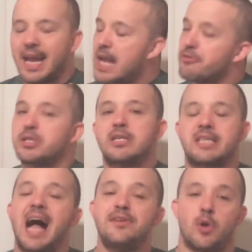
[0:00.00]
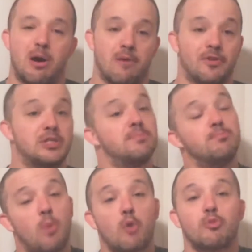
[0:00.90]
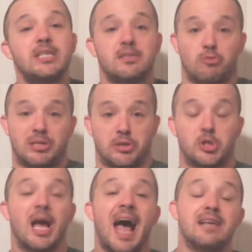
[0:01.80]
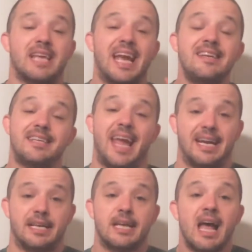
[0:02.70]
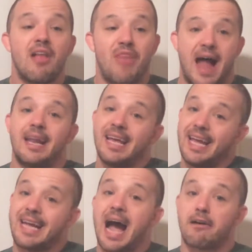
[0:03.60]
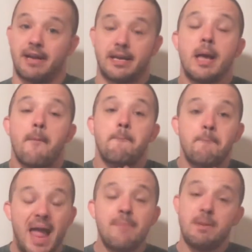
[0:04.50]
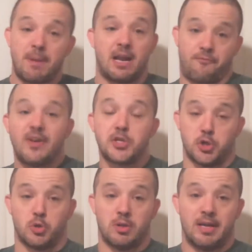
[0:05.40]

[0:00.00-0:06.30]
Interesting side note, however, some more recent research has indicated that Icariin may be beneficial